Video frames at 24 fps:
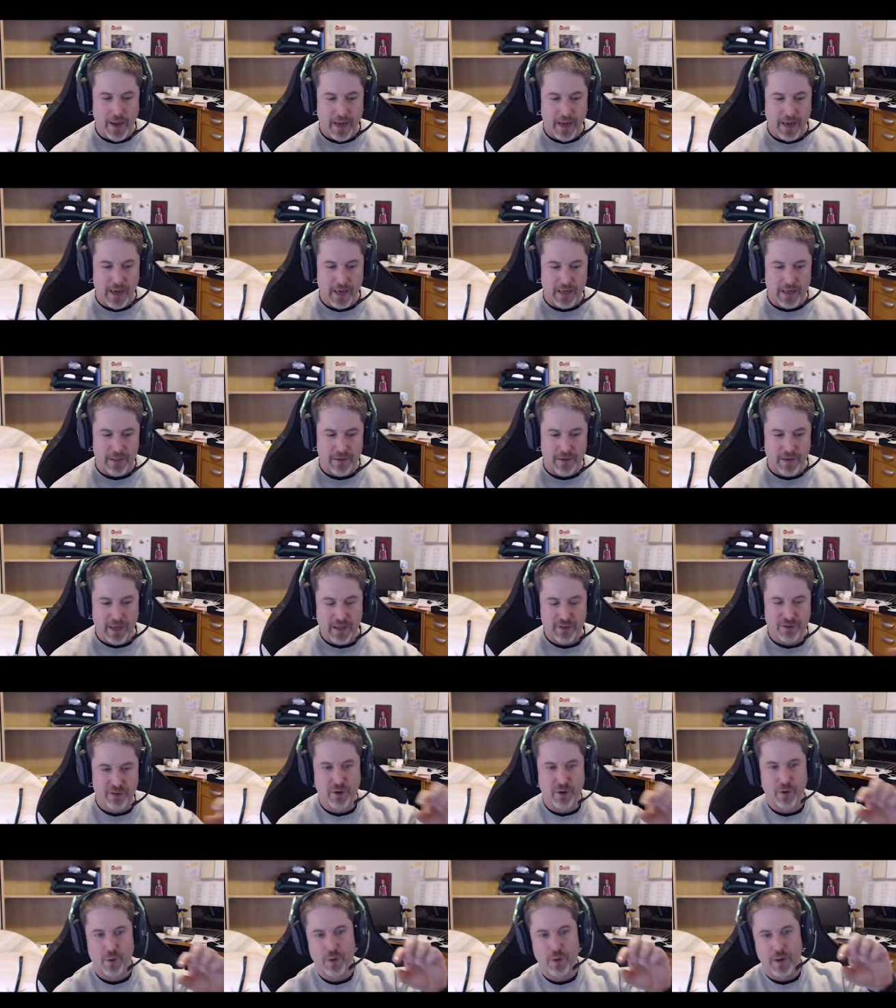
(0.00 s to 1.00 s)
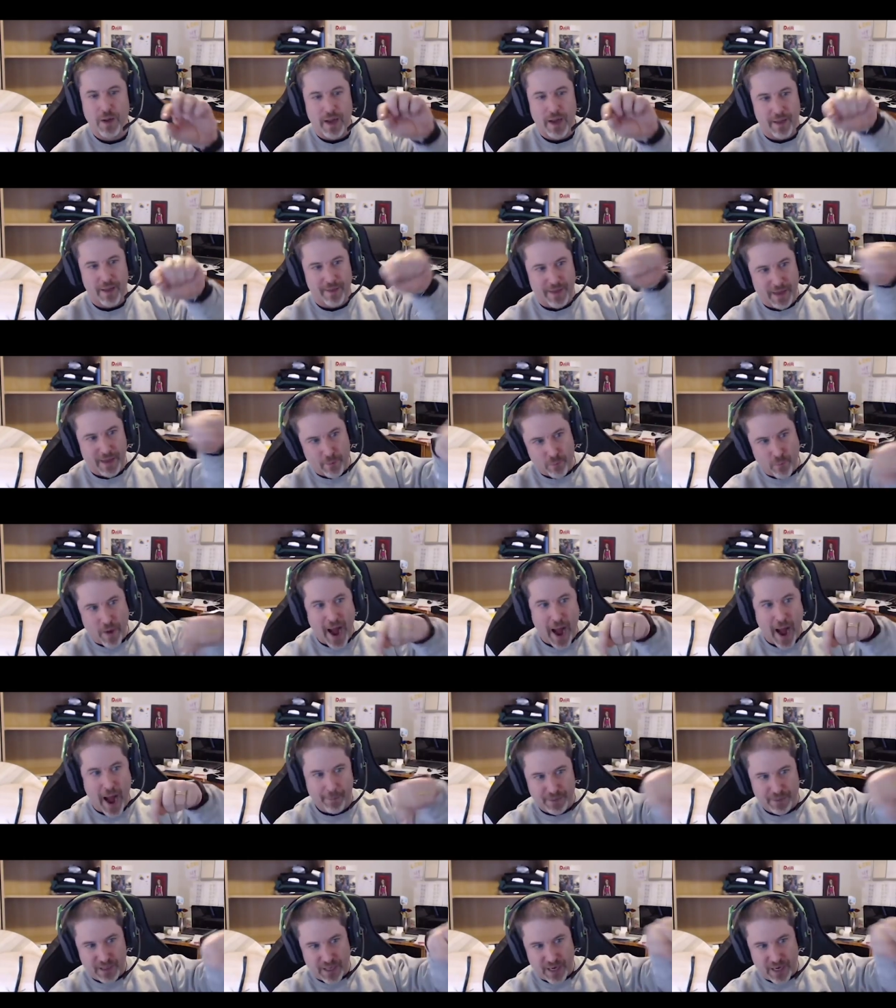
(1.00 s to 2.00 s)
and and so and then
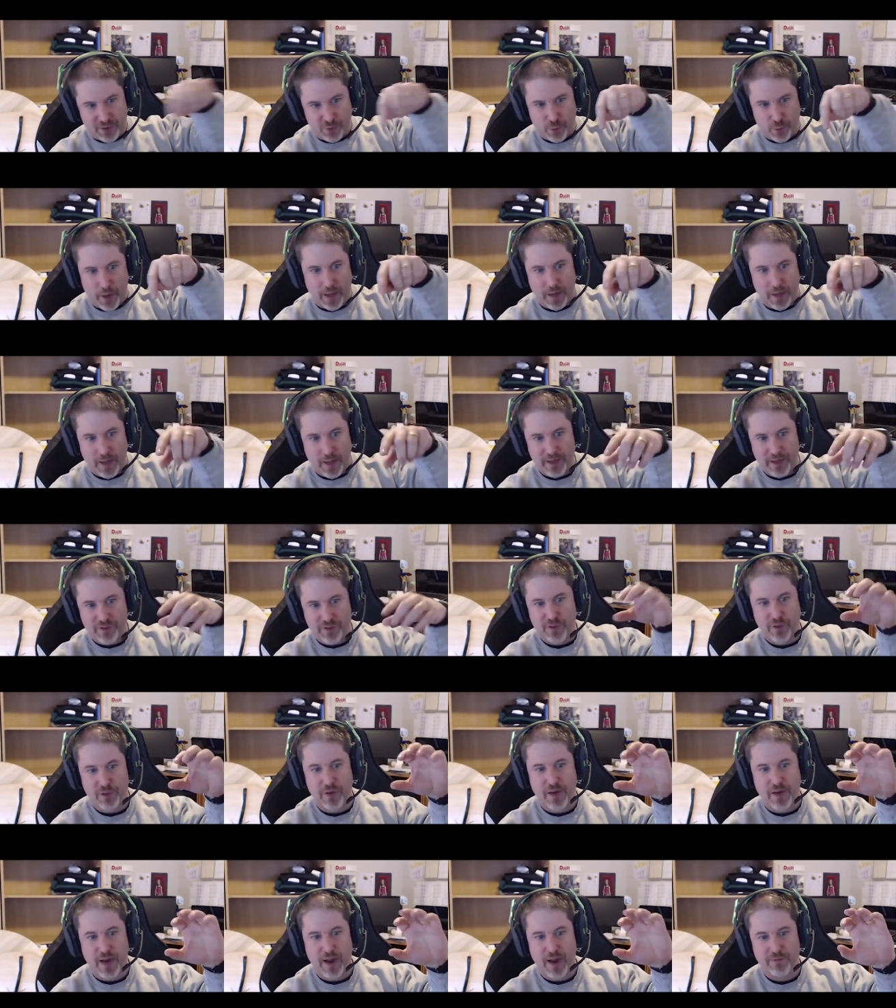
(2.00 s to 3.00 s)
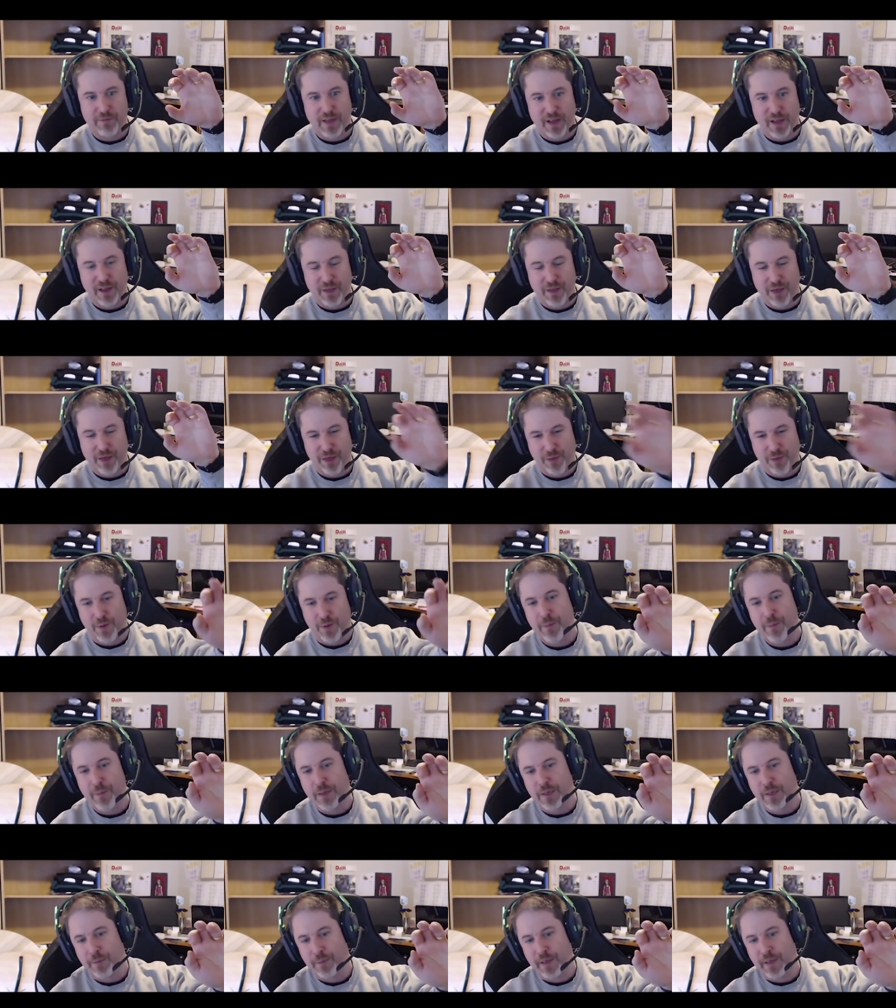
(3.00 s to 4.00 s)
wrapped as well and so you'd have like three
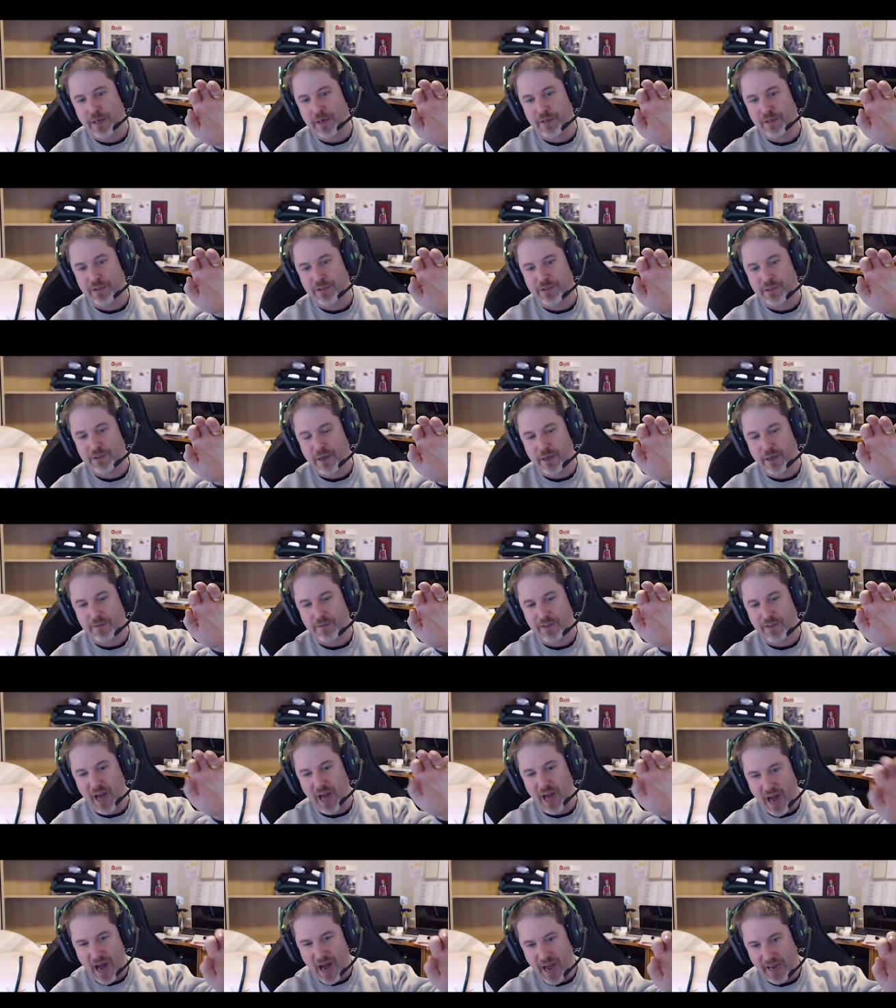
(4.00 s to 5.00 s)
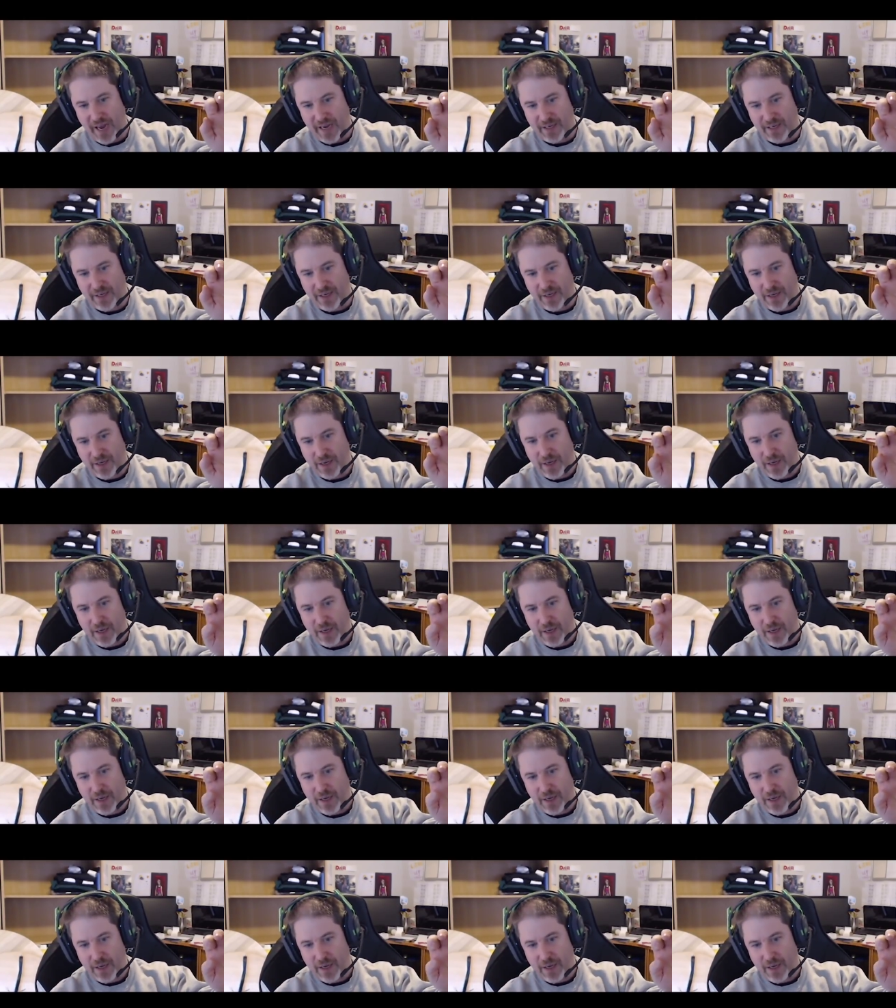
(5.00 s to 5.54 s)
millimeters of hide